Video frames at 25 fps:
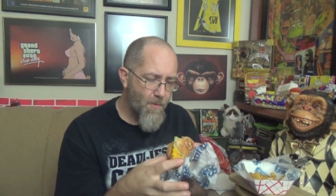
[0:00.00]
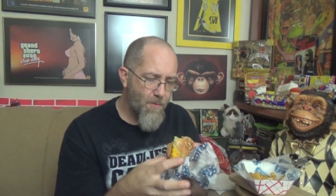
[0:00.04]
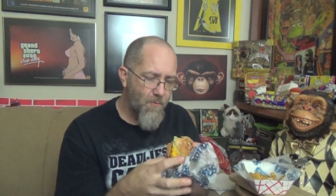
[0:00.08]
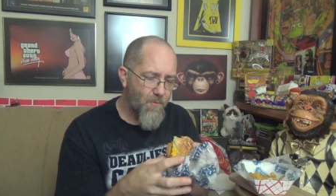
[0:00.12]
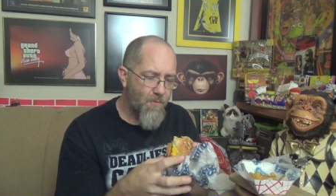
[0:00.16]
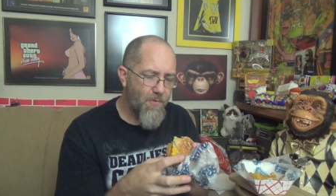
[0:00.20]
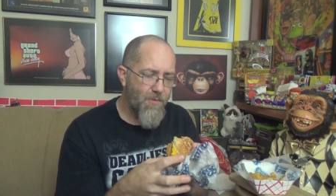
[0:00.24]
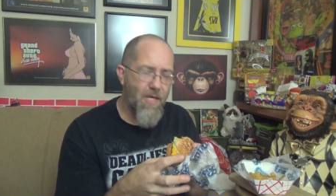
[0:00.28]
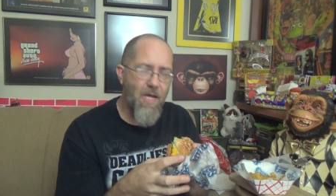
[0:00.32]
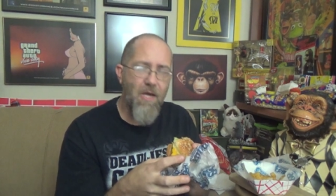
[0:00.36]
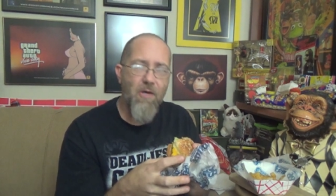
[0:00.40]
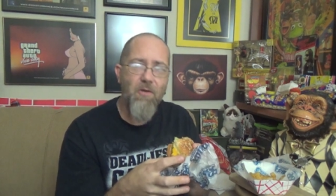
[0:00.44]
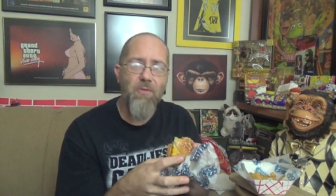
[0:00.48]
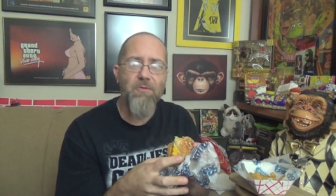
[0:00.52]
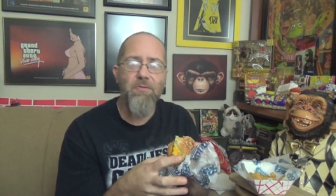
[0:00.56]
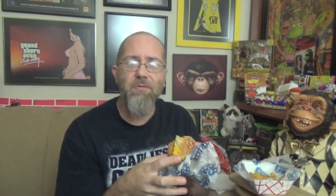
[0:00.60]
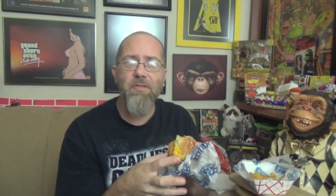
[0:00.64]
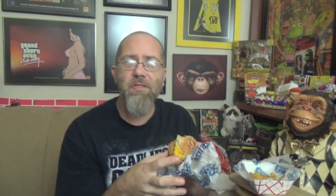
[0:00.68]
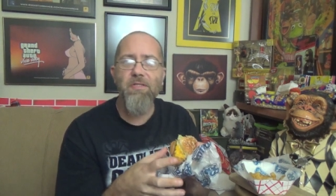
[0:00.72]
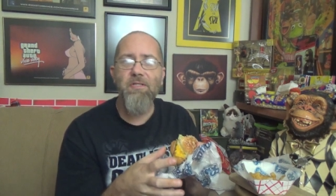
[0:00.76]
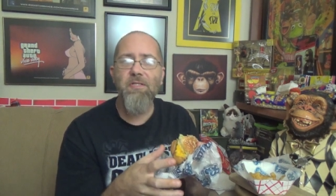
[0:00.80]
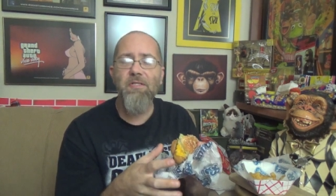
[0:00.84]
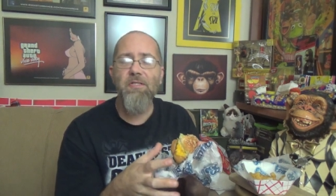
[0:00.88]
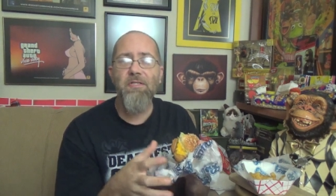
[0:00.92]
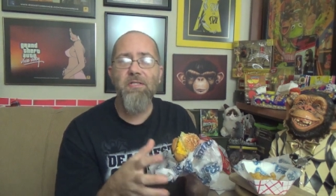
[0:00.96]
without
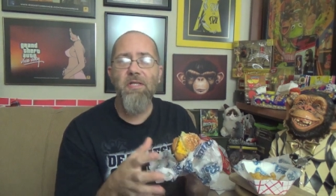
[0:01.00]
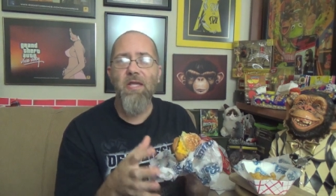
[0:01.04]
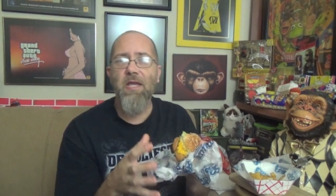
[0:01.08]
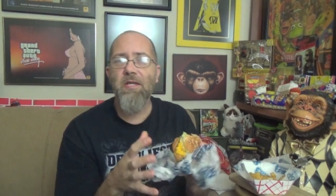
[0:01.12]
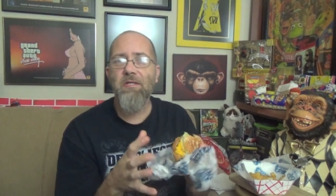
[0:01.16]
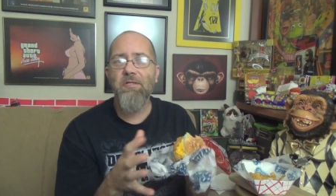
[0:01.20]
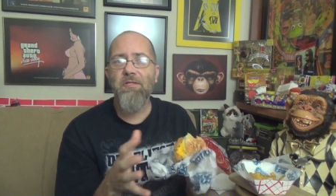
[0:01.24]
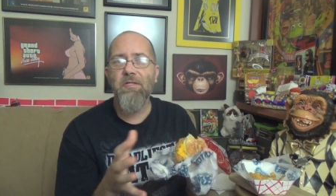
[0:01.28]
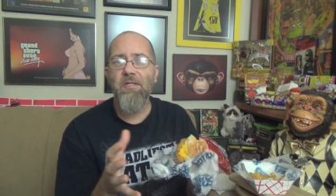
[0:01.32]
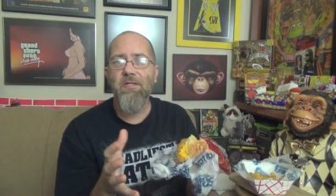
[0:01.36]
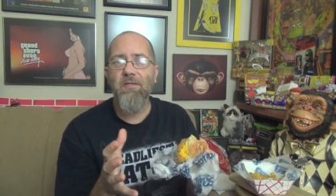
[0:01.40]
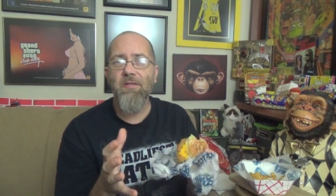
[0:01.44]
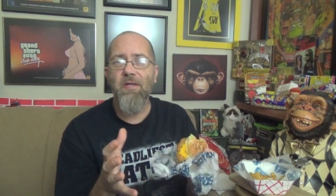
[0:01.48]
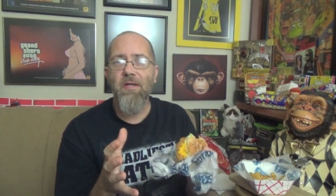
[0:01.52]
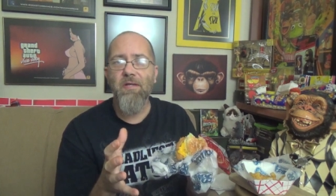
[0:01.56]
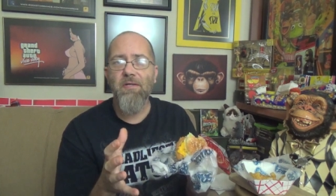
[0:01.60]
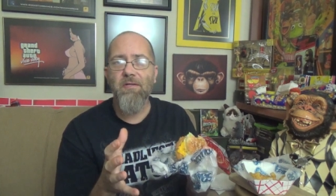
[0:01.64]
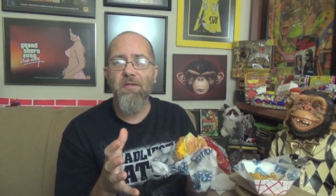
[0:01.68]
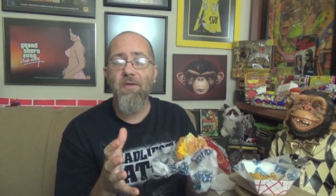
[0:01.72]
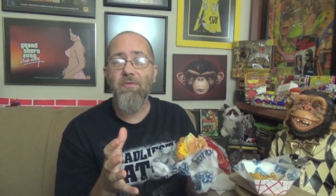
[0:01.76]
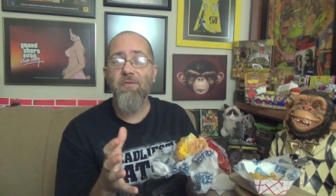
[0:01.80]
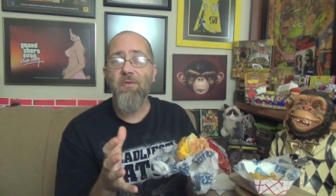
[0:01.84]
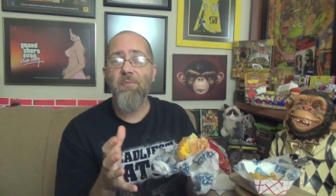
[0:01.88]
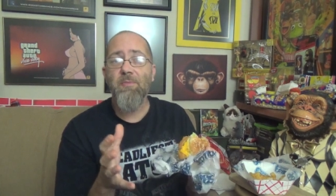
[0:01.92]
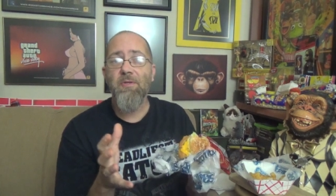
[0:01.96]
it just tasting like
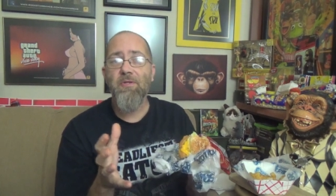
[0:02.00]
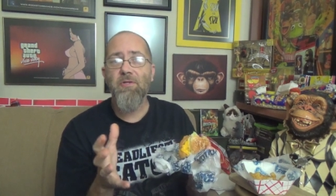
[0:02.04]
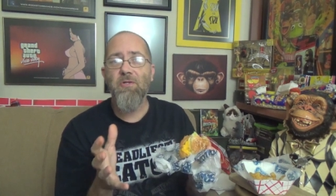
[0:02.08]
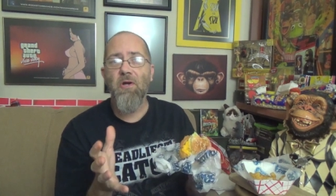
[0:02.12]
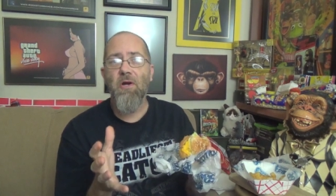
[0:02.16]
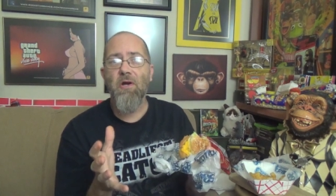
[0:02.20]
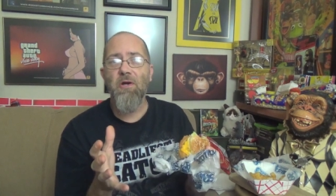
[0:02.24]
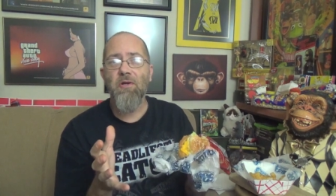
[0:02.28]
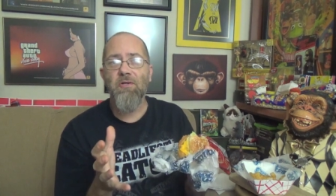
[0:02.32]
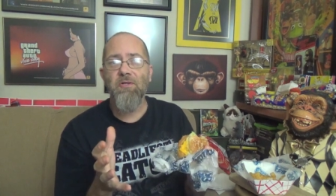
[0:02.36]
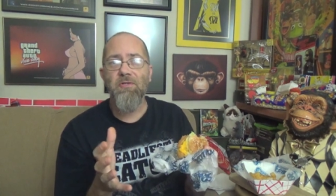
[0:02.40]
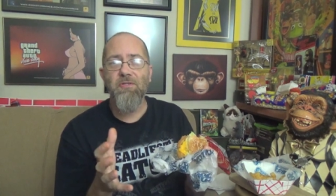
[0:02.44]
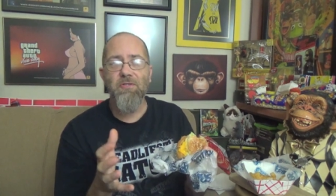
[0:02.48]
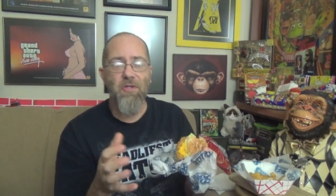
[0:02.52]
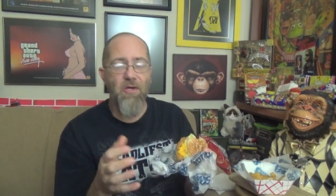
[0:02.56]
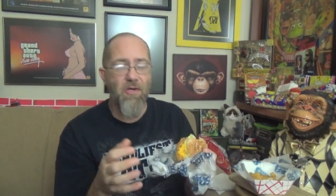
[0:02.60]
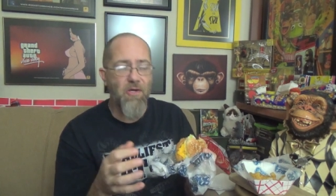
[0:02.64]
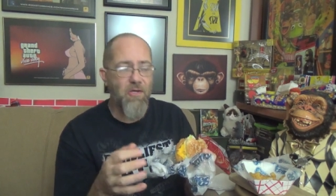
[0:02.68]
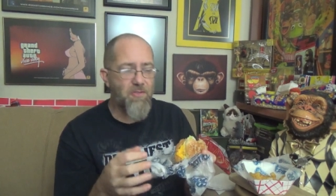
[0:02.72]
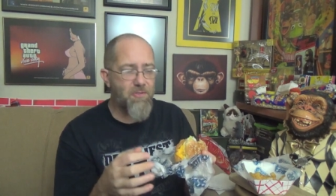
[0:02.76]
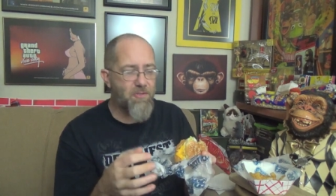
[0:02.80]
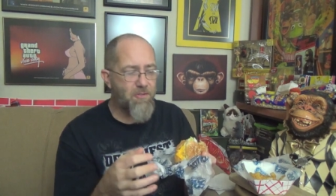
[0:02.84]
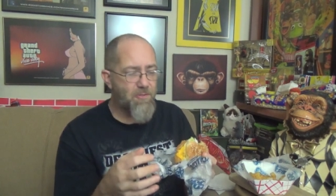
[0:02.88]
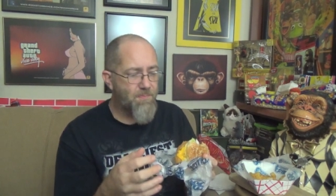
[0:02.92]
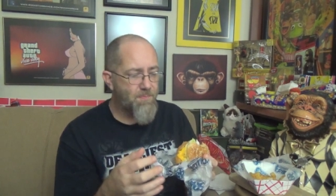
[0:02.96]
nothing but tartar
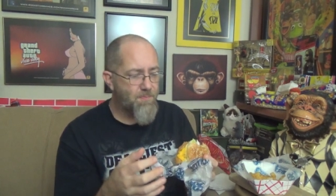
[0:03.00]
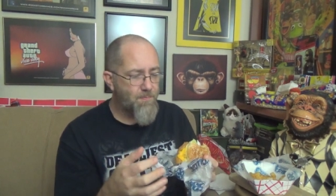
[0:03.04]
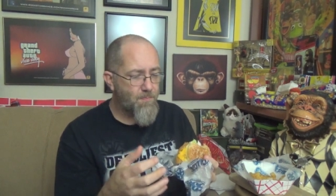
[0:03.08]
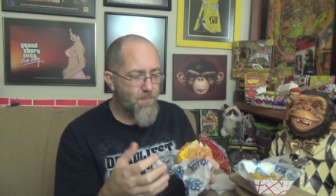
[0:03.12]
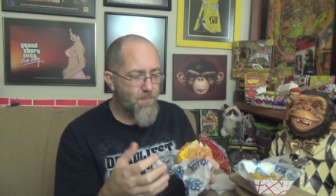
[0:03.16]
sauce